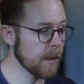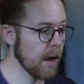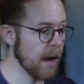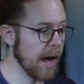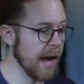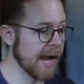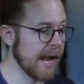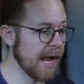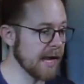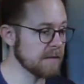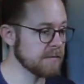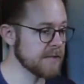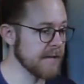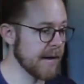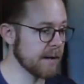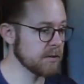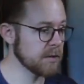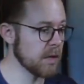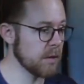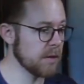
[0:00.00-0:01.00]
I have
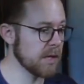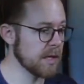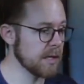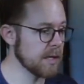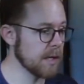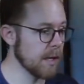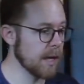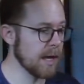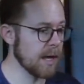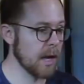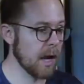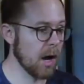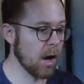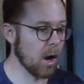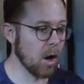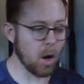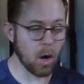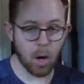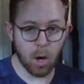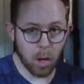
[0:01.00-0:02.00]
downloaded
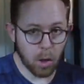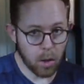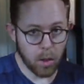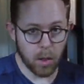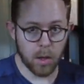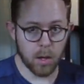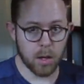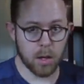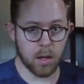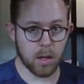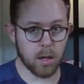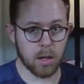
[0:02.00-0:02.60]
all